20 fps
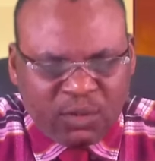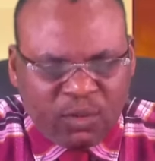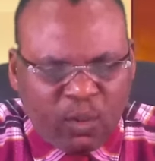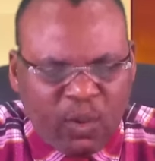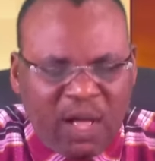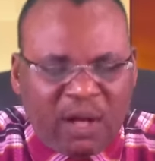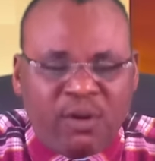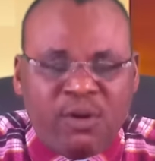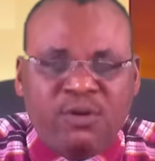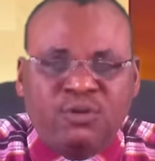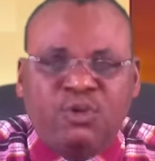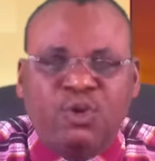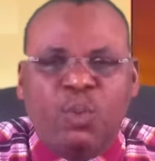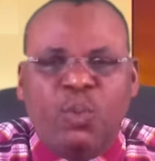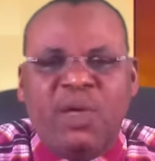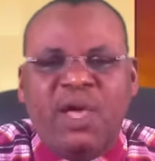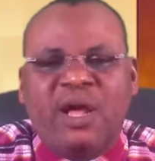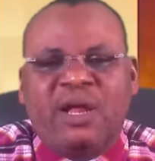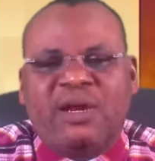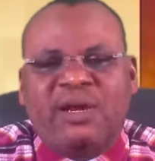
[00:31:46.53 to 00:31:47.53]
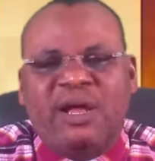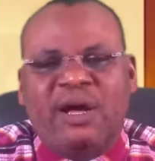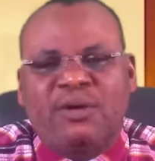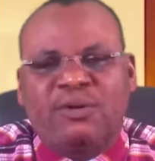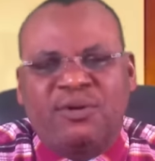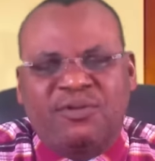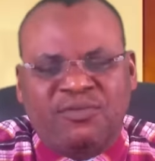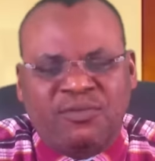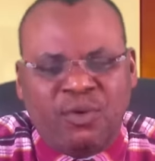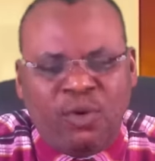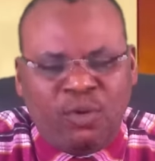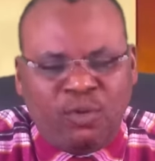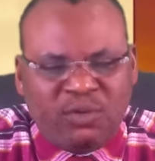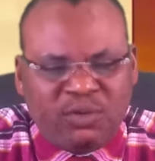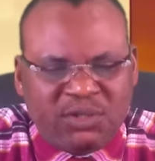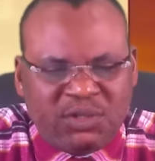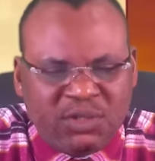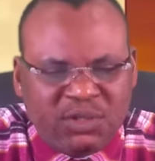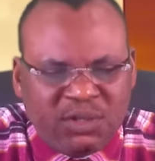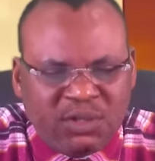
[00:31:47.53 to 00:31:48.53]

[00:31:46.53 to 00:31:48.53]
We are going to wear a crown of gold,